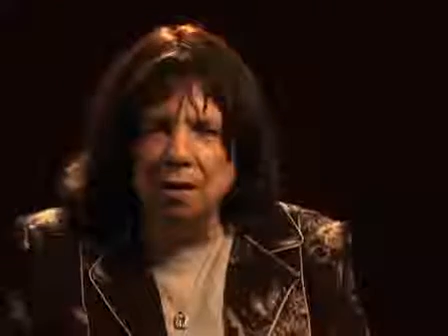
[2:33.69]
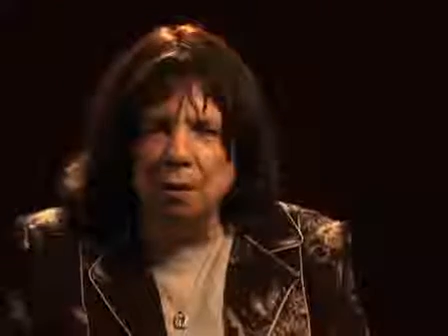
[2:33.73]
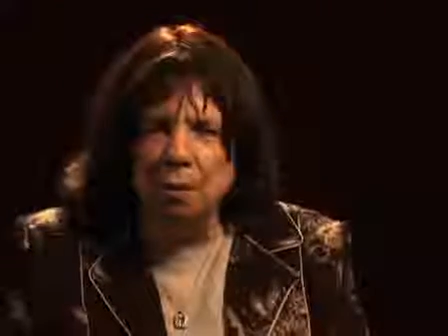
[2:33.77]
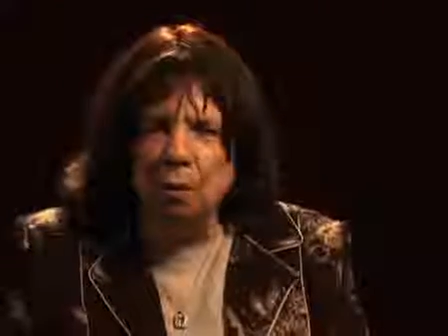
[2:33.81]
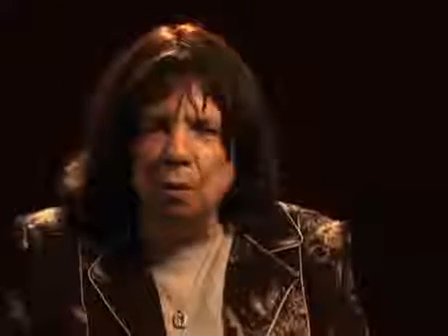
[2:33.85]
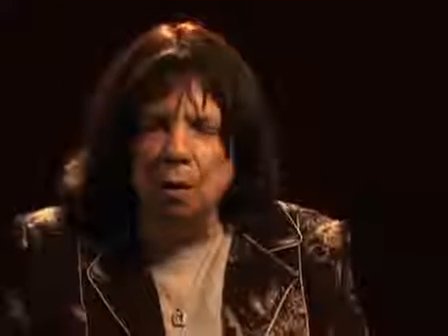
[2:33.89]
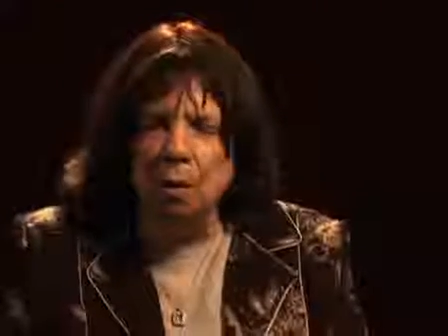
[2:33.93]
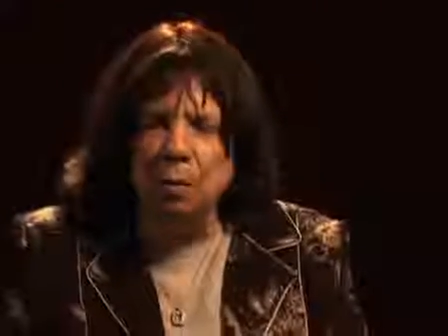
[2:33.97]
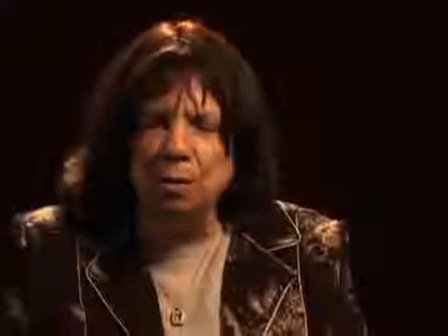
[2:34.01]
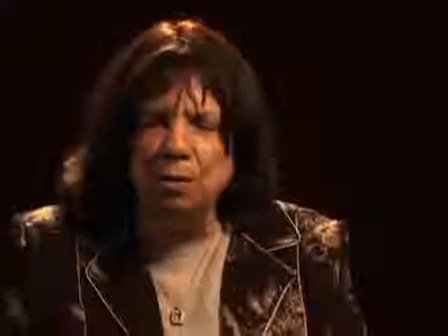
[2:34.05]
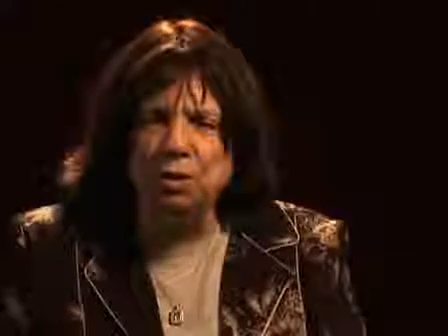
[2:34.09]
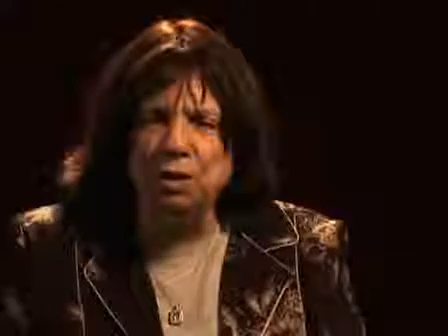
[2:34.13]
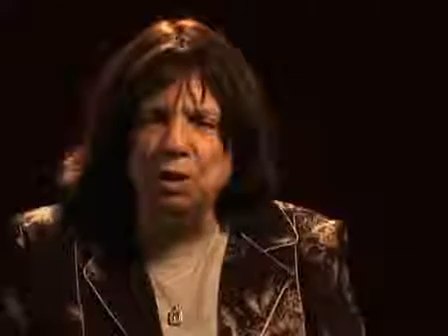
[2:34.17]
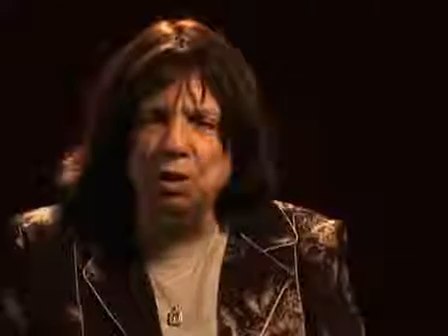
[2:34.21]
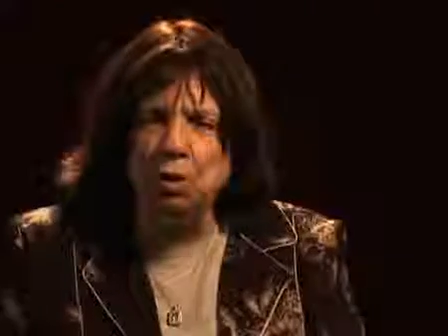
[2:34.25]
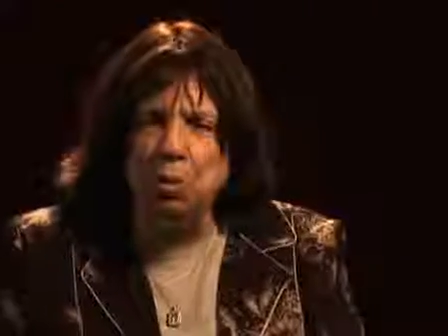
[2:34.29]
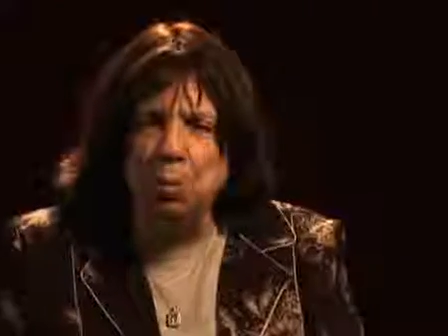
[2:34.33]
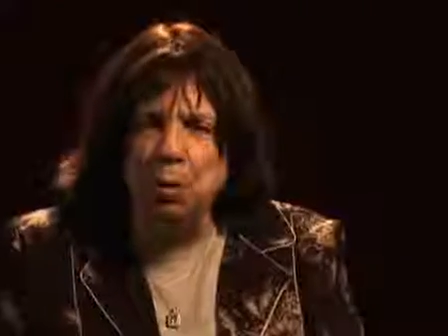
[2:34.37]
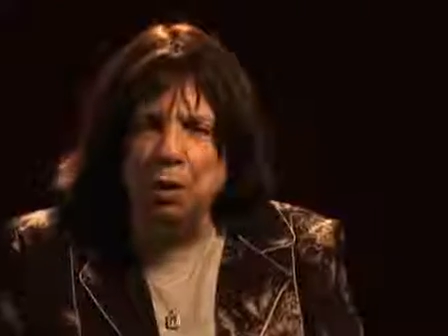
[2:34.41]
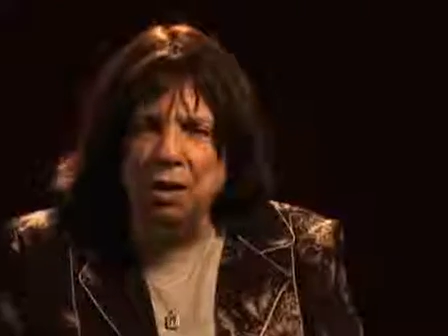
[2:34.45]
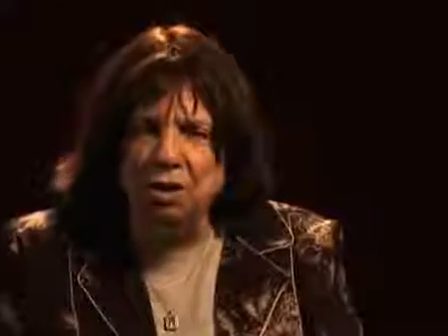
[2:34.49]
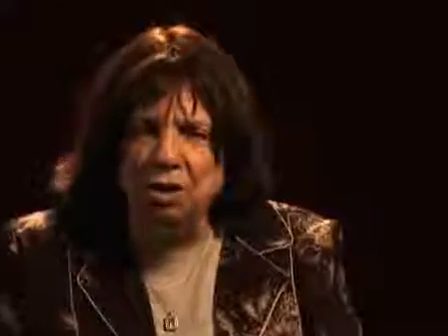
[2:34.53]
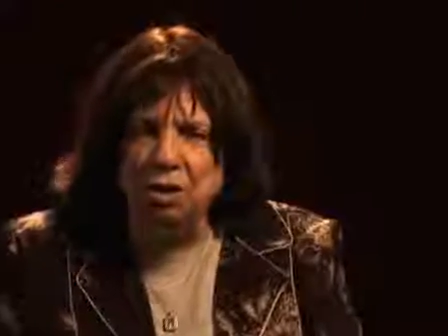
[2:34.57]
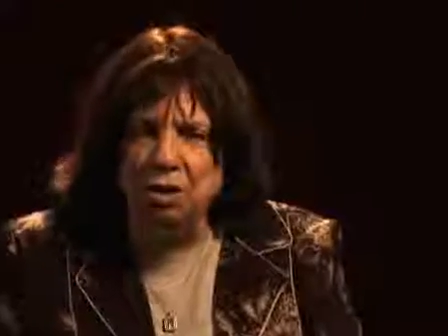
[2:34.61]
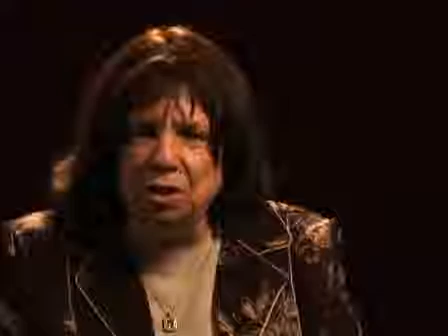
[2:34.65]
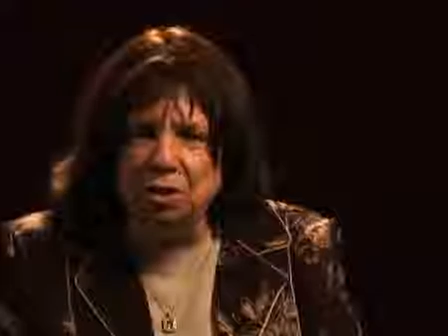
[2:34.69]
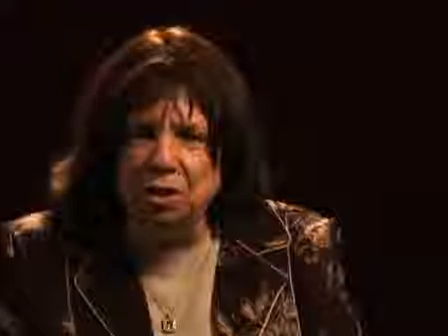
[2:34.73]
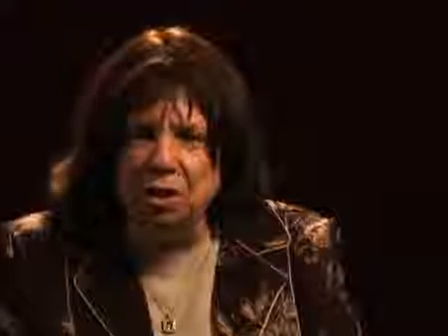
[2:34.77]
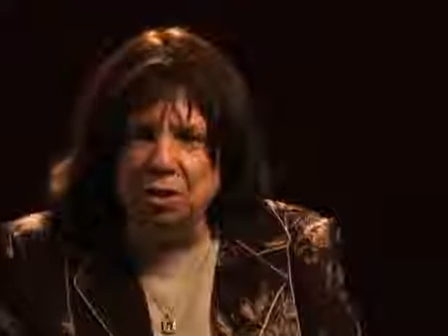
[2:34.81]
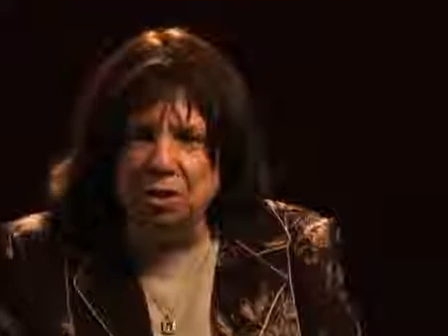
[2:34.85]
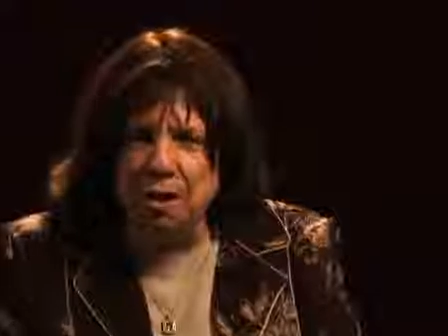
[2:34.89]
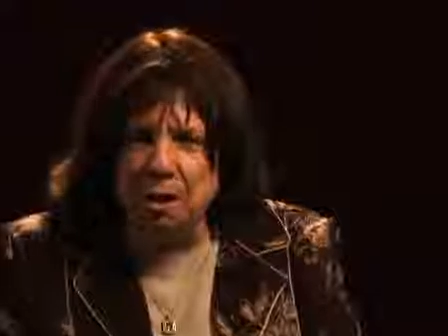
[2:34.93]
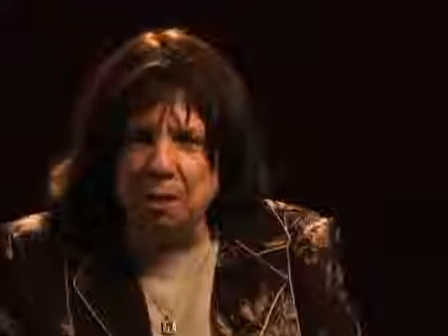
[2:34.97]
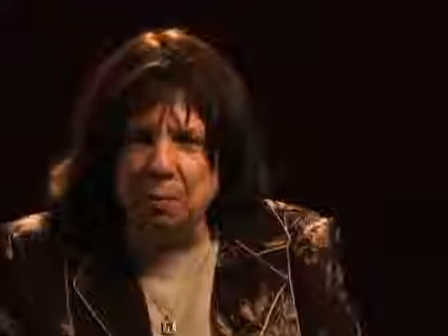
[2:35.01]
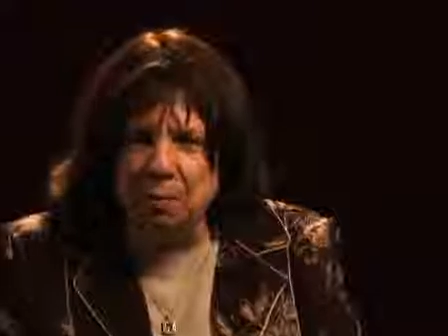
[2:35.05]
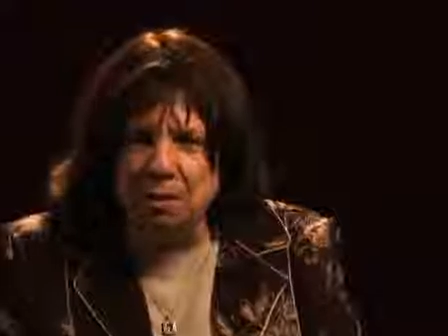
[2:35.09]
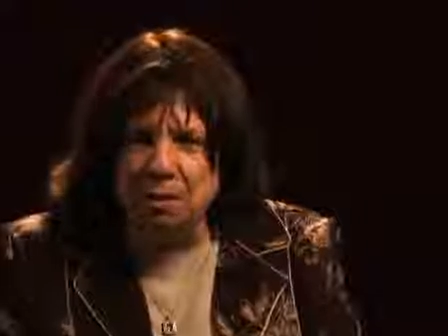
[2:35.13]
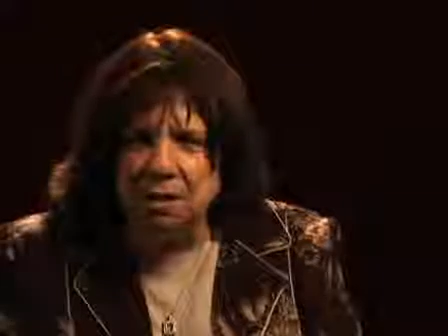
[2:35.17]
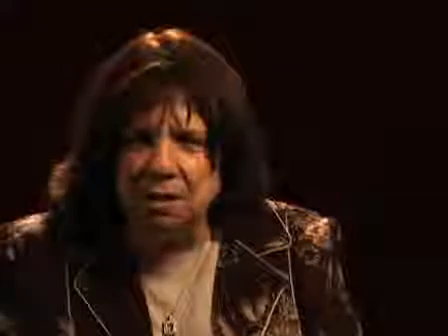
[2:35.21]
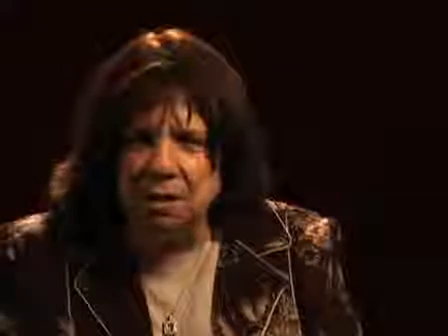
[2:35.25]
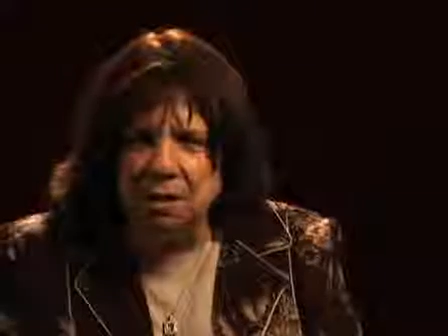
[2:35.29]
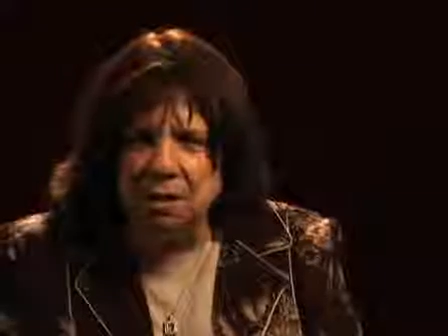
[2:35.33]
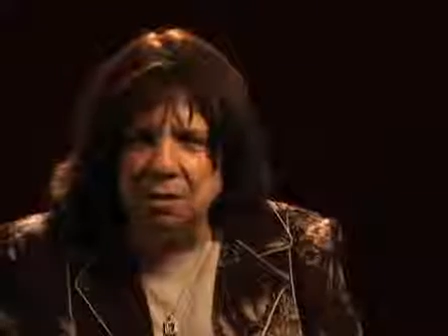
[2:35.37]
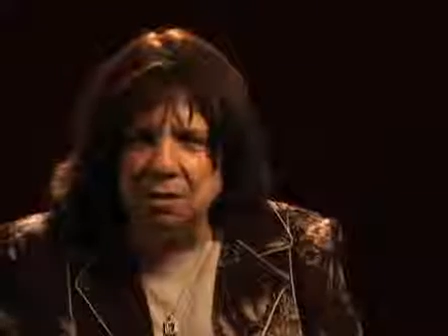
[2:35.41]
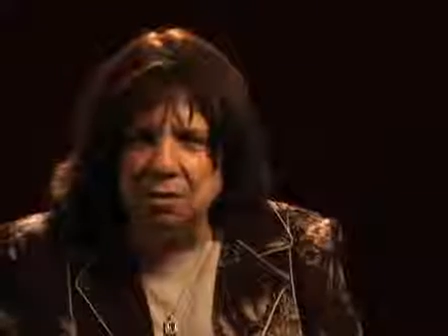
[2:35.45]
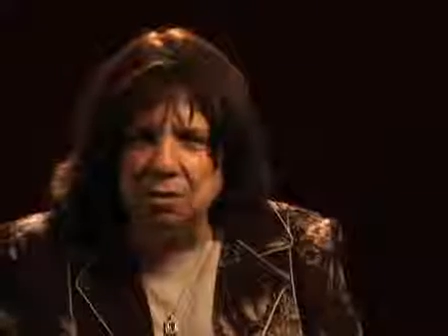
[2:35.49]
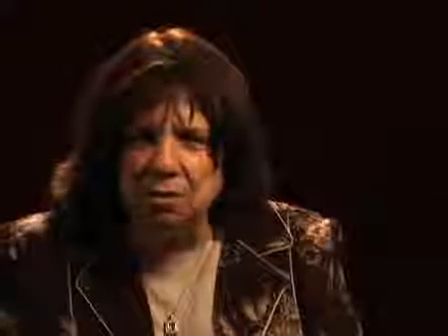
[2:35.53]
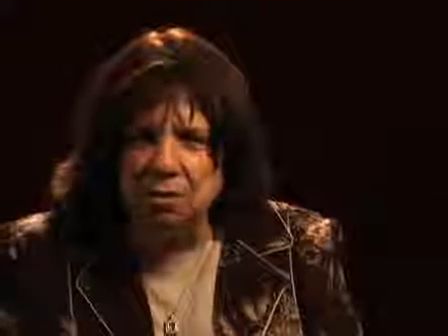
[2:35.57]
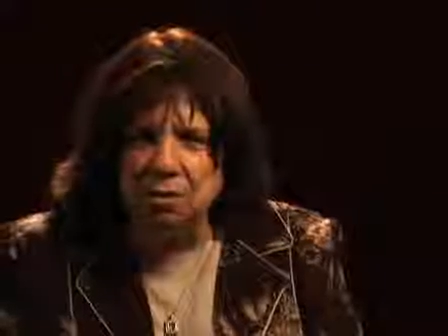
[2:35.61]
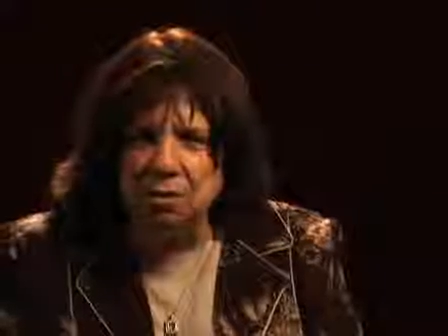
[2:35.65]
What was the question that was the
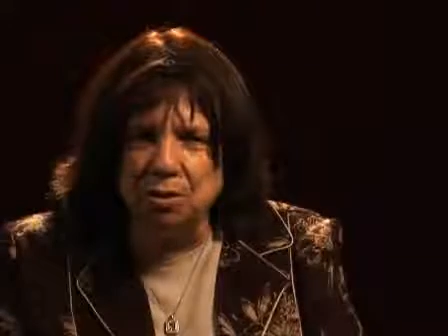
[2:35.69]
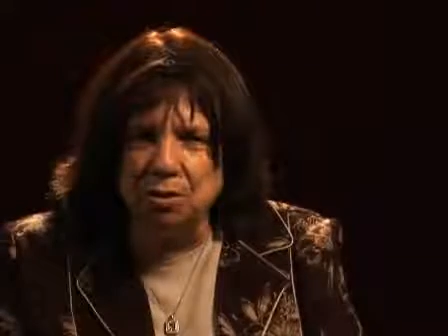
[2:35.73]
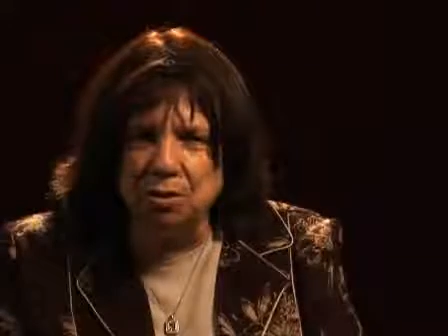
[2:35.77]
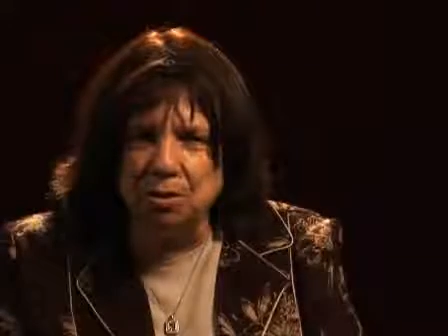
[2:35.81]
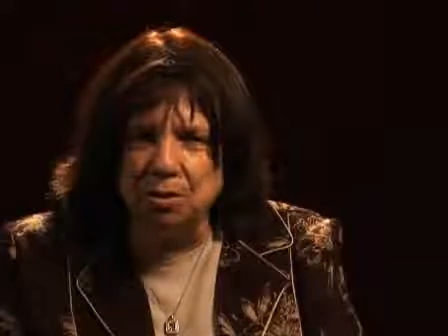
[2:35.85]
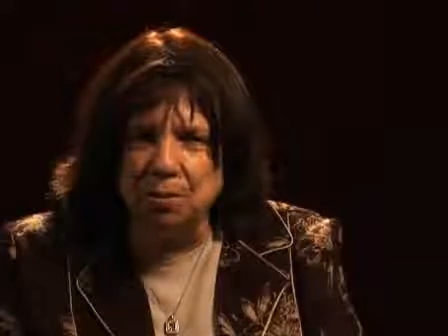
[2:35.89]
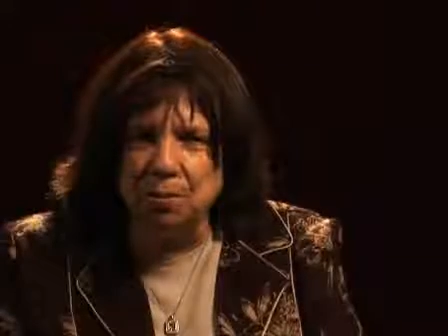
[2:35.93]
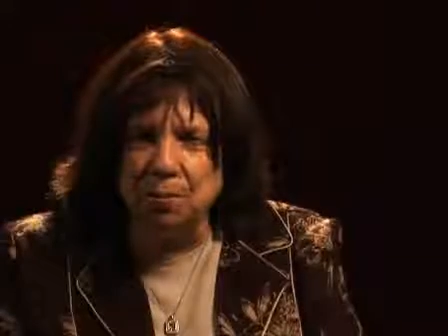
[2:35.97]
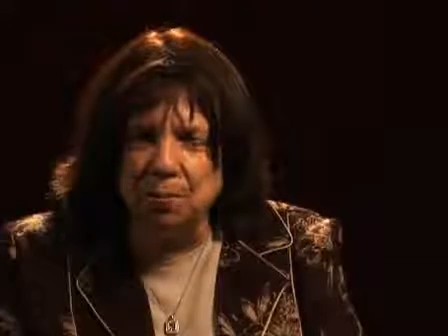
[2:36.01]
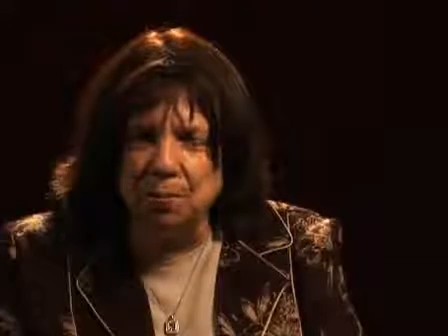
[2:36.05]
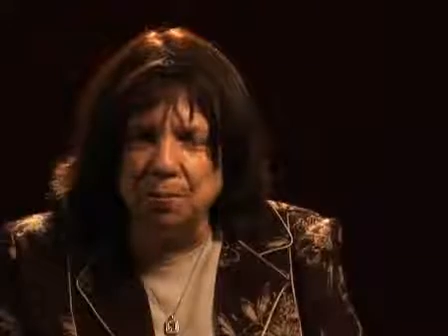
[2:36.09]
answer to?